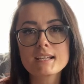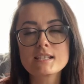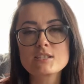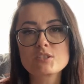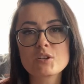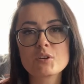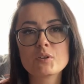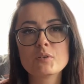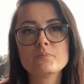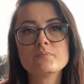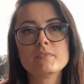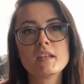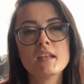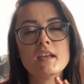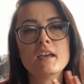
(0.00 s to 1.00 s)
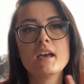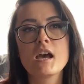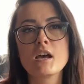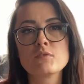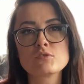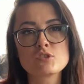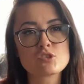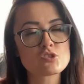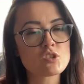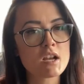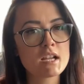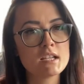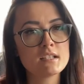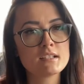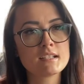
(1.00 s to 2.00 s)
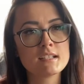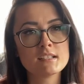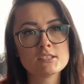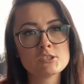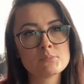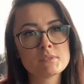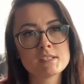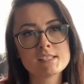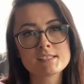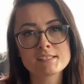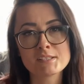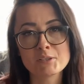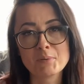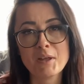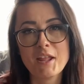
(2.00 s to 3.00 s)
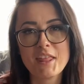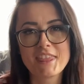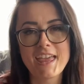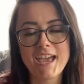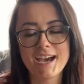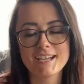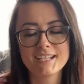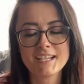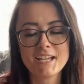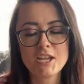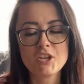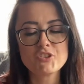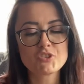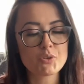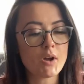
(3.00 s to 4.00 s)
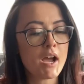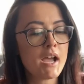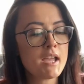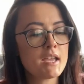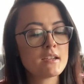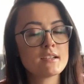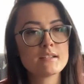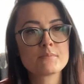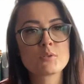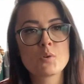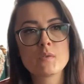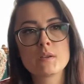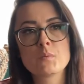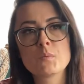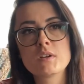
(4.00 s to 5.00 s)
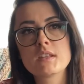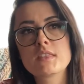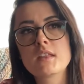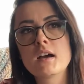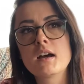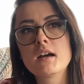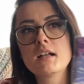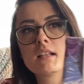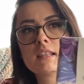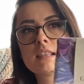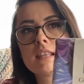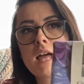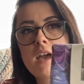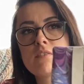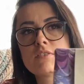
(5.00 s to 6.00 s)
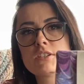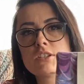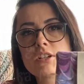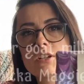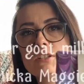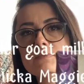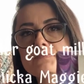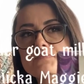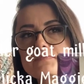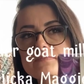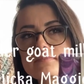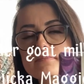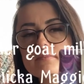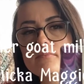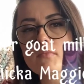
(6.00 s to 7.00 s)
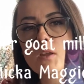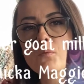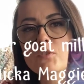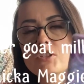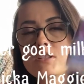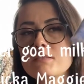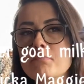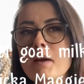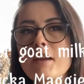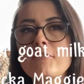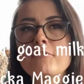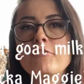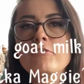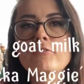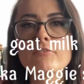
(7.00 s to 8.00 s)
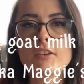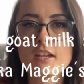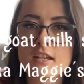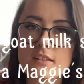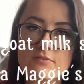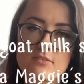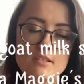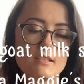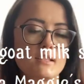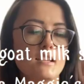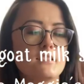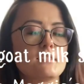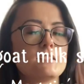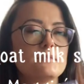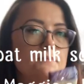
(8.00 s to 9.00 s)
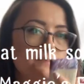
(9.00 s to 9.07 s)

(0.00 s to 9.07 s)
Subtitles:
And so I was just trying to get a little bit of this, a little bit of that. So I ended up going with lavender, which is my favorite scent.